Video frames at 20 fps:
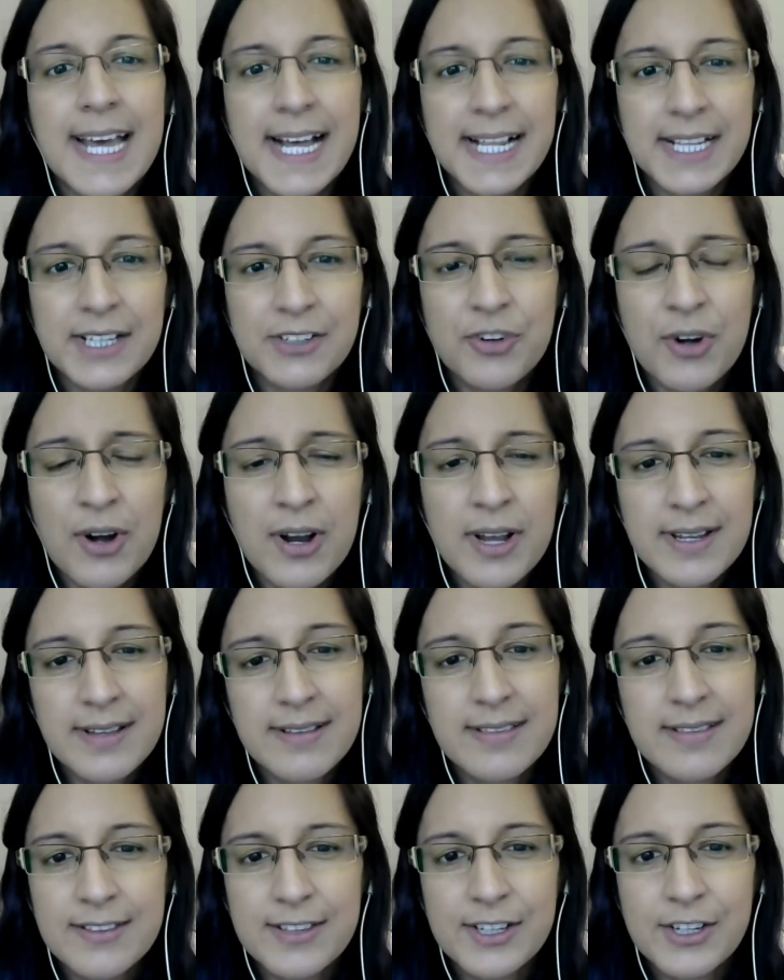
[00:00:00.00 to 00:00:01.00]
Elytron
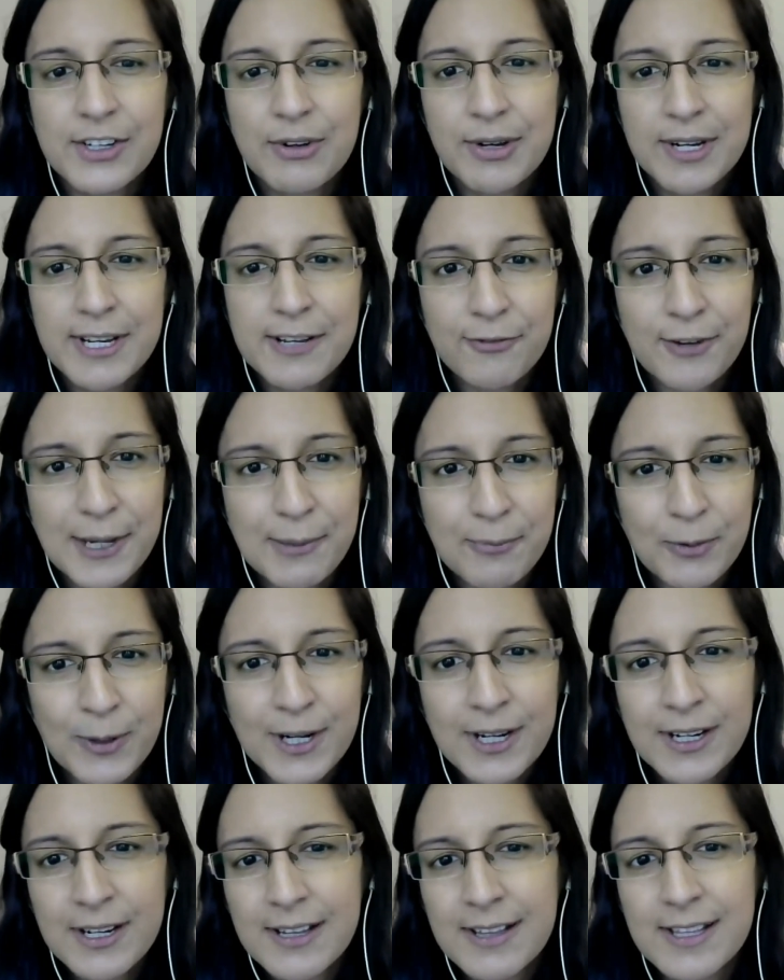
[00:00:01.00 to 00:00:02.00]
is a security
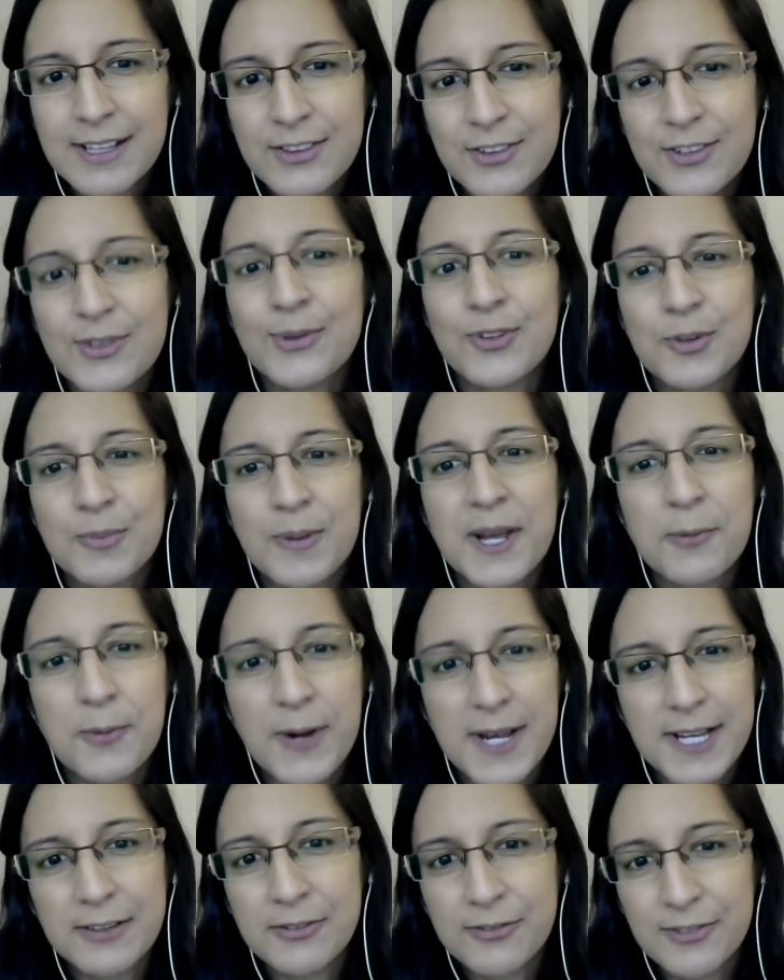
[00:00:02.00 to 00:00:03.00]
framework that's used by
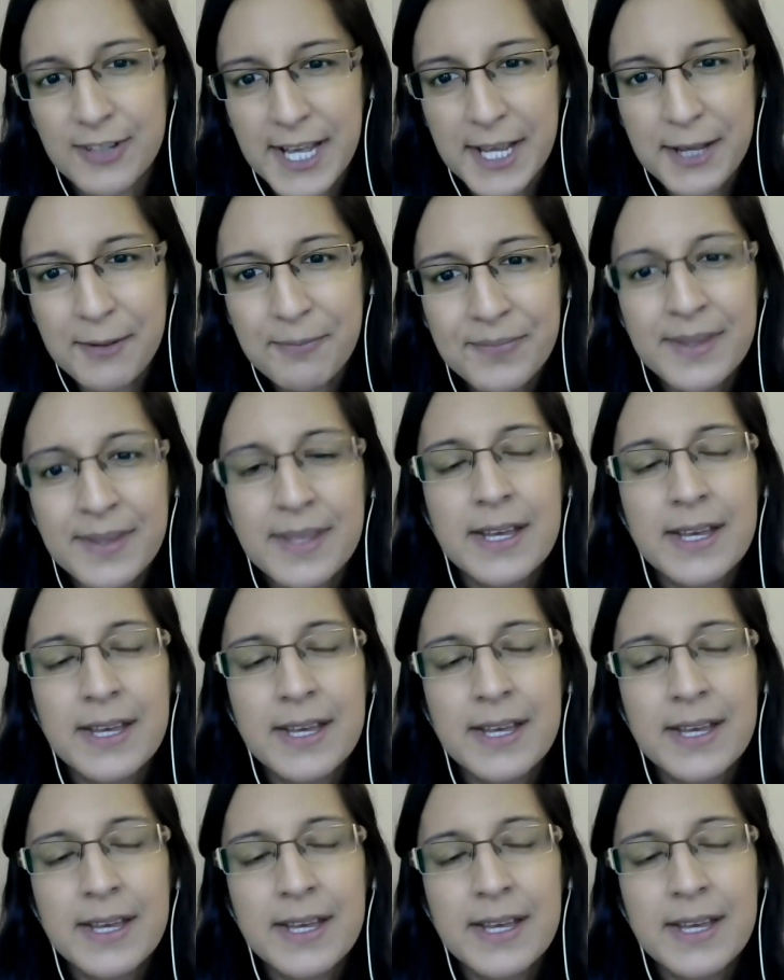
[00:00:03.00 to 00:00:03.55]
Wildfly.